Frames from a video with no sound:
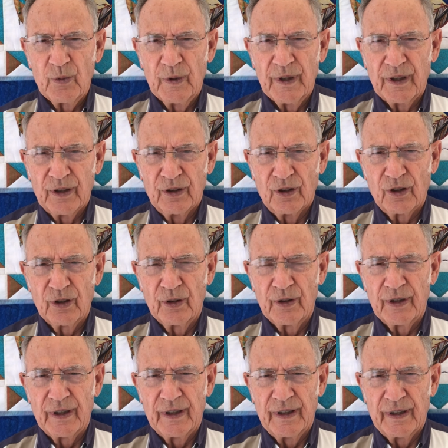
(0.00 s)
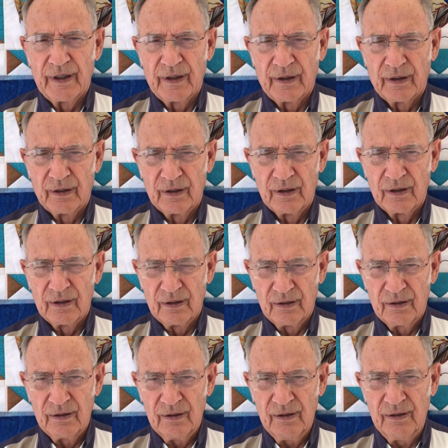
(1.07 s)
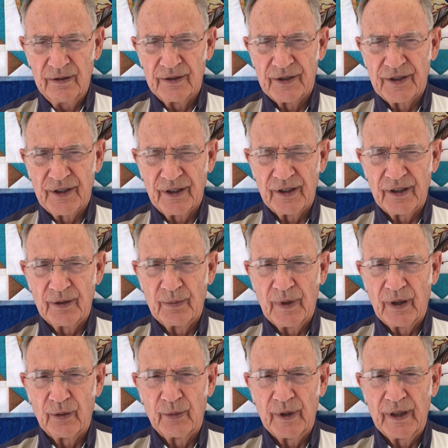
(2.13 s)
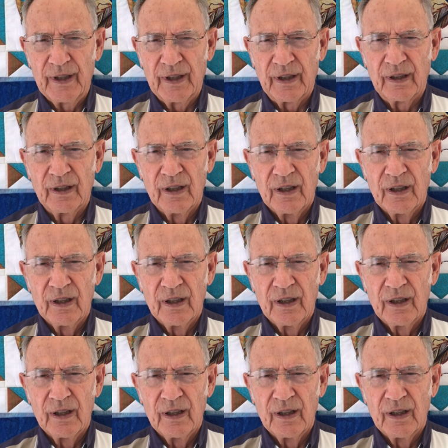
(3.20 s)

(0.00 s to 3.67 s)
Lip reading: we concluded our study by reading